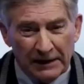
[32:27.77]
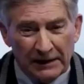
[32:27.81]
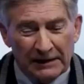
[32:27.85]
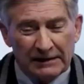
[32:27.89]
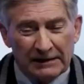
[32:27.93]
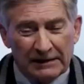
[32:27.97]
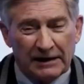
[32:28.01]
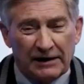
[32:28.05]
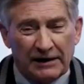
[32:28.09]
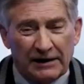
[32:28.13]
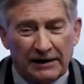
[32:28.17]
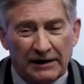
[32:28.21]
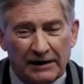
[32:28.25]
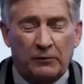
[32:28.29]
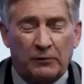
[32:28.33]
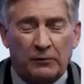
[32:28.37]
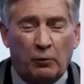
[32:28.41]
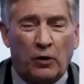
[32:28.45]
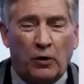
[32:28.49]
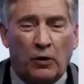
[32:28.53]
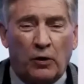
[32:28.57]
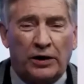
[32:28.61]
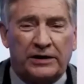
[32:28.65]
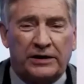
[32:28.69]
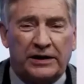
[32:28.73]
I've had
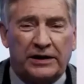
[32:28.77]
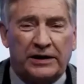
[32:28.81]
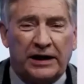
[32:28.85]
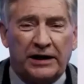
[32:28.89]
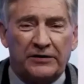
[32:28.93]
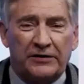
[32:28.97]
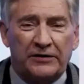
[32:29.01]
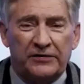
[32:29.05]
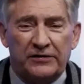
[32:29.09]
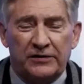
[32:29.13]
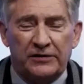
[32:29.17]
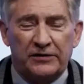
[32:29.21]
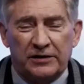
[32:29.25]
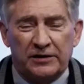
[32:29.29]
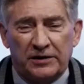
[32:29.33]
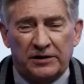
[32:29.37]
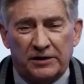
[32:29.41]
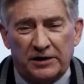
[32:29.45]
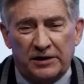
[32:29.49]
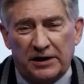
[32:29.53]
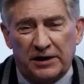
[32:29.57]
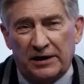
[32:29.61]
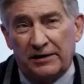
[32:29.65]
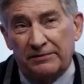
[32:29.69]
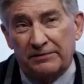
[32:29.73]
one case in,
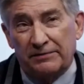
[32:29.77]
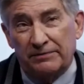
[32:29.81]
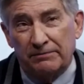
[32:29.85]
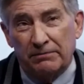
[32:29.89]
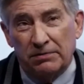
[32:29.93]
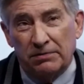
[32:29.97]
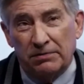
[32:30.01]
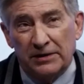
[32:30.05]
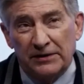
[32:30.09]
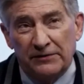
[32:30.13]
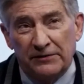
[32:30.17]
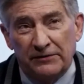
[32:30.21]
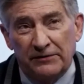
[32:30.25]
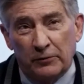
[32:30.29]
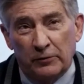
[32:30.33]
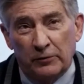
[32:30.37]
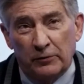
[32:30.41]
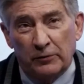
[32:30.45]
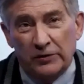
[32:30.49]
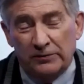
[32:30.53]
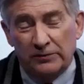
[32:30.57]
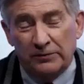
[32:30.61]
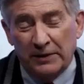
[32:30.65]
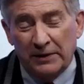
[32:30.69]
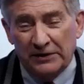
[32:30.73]
I believe it
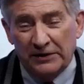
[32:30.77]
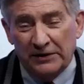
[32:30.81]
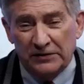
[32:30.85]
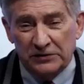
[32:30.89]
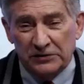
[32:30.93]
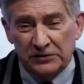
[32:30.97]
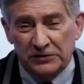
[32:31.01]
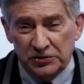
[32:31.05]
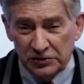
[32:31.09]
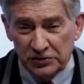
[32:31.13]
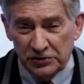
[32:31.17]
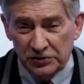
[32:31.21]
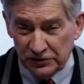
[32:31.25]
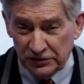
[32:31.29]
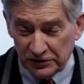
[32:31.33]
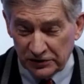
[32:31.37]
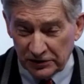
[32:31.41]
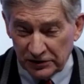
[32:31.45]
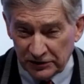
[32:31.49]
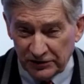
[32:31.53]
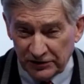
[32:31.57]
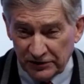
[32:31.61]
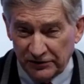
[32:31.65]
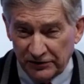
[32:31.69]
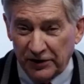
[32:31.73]
was
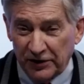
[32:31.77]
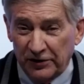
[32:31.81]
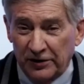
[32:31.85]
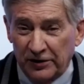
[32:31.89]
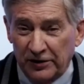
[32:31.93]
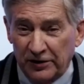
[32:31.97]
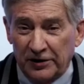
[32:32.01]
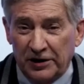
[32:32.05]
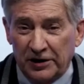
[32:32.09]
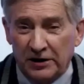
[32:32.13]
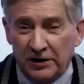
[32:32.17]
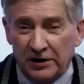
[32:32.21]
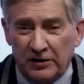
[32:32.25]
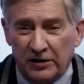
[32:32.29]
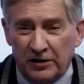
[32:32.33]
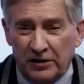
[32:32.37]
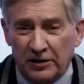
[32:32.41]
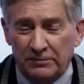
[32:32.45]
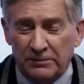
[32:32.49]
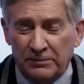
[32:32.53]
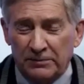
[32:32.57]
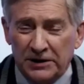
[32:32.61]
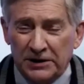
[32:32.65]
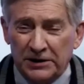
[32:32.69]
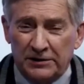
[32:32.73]
Massachusetts. A veterinarian called
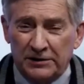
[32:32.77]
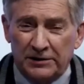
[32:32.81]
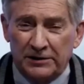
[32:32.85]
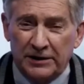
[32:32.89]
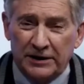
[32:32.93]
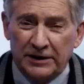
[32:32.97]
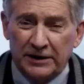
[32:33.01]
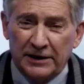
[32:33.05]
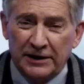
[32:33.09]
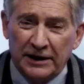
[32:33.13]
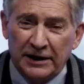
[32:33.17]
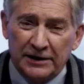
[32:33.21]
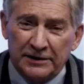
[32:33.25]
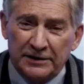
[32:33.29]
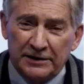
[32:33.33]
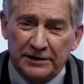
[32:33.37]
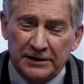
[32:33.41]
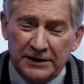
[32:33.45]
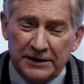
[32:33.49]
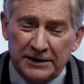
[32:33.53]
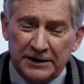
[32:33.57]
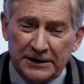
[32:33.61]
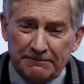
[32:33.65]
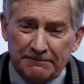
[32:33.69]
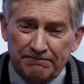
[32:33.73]
me and they had
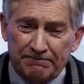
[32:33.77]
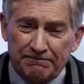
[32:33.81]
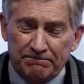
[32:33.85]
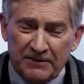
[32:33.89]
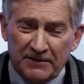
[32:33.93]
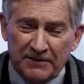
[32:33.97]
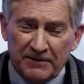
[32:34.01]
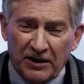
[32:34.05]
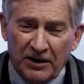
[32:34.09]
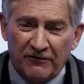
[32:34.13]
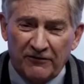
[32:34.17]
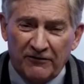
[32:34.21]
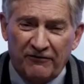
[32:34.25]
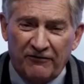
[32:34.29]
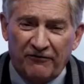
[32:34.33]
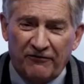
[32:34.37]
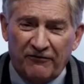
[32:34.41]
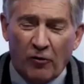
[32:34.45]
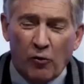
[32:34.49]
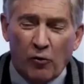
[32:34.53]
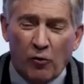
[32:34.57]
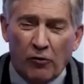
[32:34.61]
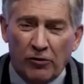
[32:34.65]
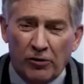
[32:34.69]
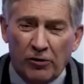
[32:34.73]

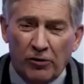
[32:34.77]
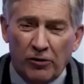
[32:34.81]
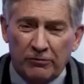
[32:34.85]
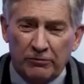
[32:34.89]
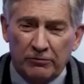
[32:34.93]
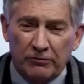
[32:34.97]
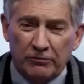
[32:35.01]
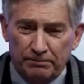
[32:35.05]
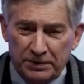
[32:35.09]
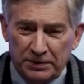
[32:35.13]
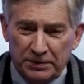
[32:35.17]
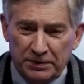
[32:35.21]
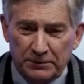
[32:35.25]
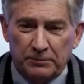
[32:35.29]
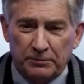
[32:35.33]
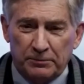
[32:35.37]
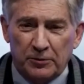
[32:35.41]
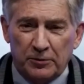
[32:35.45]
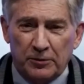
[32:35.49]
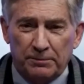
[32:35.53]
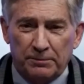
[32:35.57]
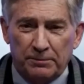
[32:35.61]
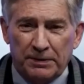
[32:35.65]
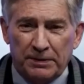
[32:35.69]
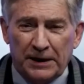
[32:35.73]
4 pit
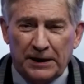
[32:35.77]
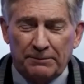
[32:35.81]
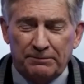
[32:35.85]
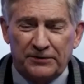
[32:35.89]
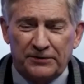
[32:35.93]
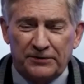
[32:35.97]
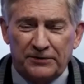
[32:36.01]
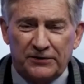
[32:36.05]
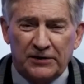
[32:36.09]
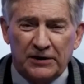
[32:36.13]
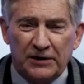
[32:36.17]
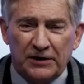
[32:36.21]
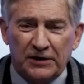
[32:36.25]
bull pups,